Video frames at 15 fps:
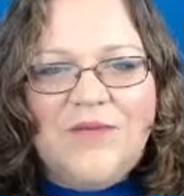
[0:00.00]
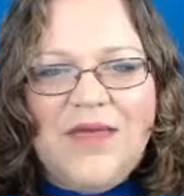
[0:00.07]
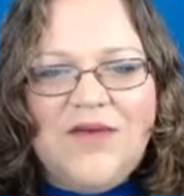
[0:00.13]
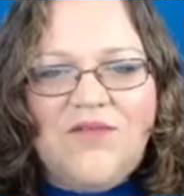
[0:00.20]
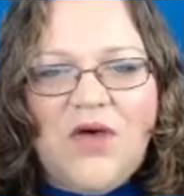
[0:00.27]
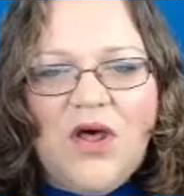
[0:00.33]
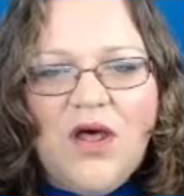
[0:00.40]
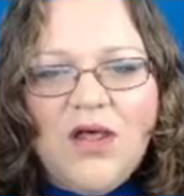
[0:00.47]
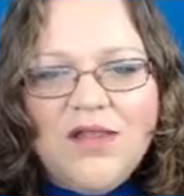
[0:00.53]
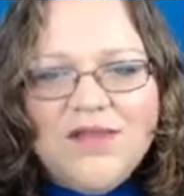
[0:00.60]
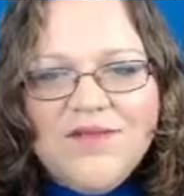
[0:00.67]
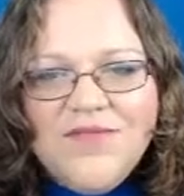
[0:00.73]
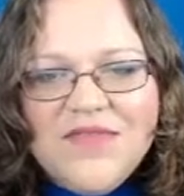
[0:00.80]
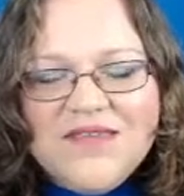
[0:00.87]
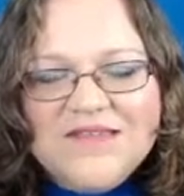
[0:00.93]
we have all
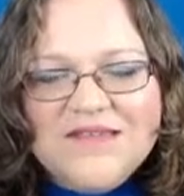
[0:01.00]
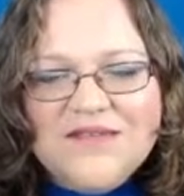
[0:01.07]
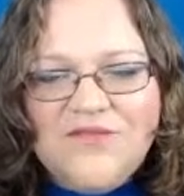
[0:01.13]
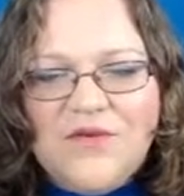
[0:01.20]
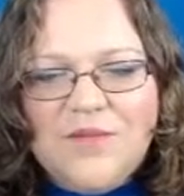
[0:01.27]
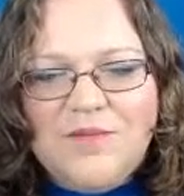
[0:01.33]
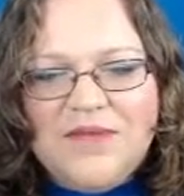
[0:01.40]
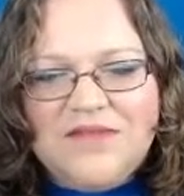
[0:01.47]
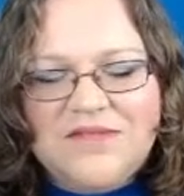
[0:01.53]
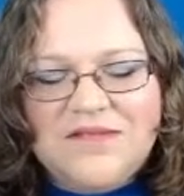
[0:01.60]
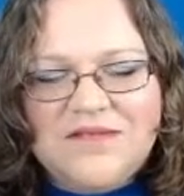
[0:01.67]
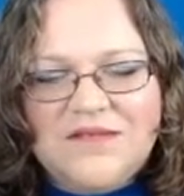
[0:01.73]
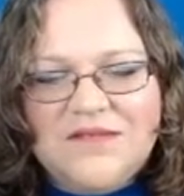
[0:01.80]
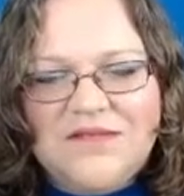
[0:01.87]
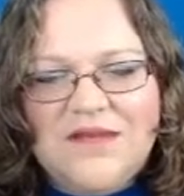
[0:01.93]
of these different
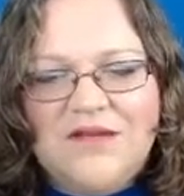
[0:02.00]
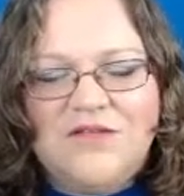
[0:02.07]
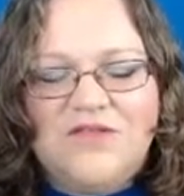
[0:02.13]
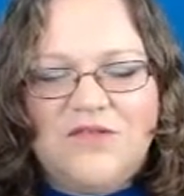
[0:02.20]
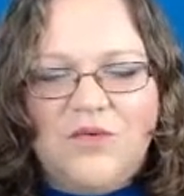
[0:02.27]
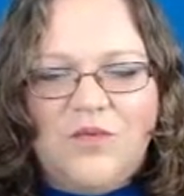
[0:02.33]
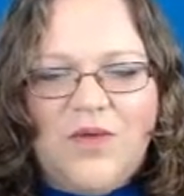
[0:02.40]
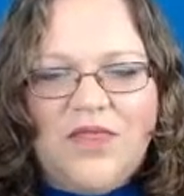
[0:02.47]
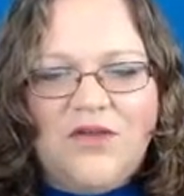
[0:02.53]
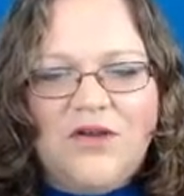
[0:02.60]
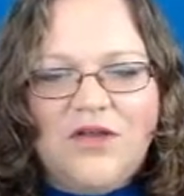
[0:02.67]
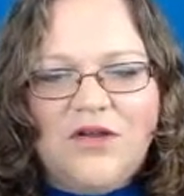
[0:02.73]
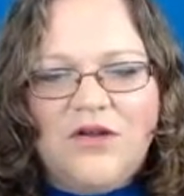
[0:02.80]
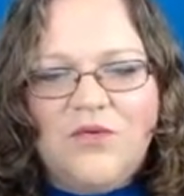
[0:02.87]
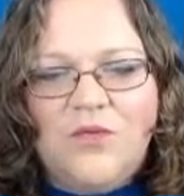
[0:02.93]
businesses here. So whether
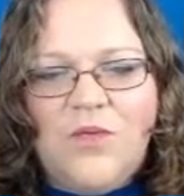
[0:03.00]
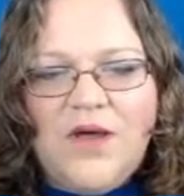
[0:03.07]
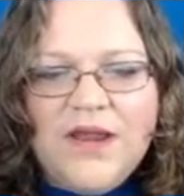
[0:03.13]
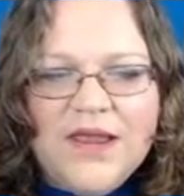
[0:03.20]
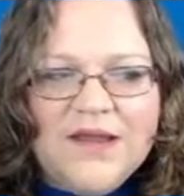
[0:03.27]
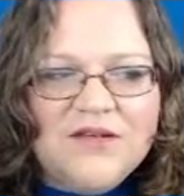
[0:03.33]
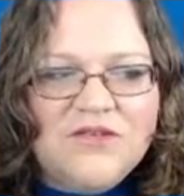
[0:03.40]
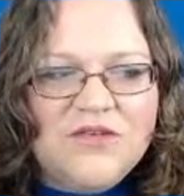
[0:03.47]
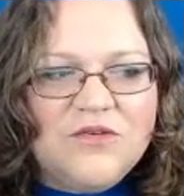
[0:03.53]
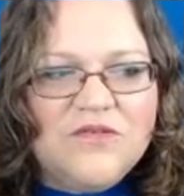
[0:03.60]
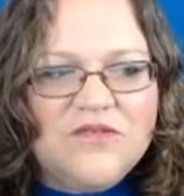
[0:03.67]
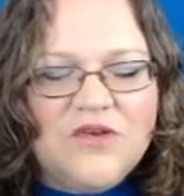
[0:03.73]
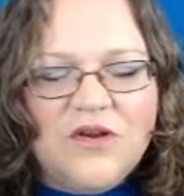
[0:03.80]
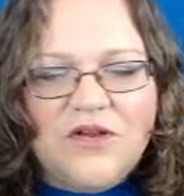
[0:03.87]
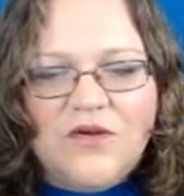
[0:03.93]
you're wanting to
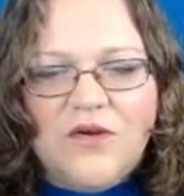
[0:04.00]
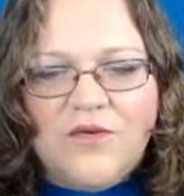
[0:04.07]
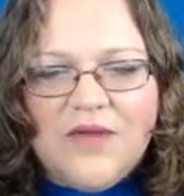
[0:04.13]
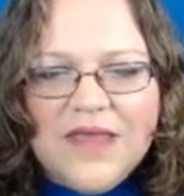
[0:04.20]
start your own